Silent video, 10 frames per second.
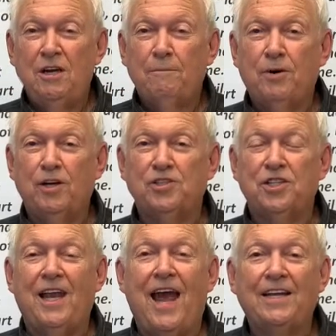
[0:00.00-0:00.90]
person
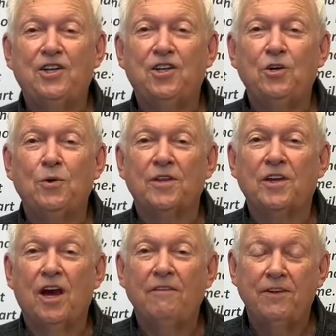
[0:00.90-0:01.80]
had to do with
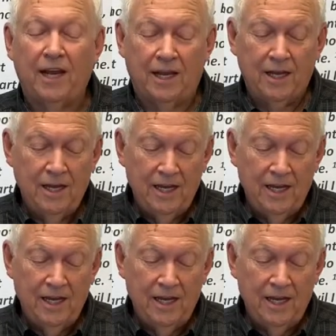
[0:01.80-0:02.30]
coveting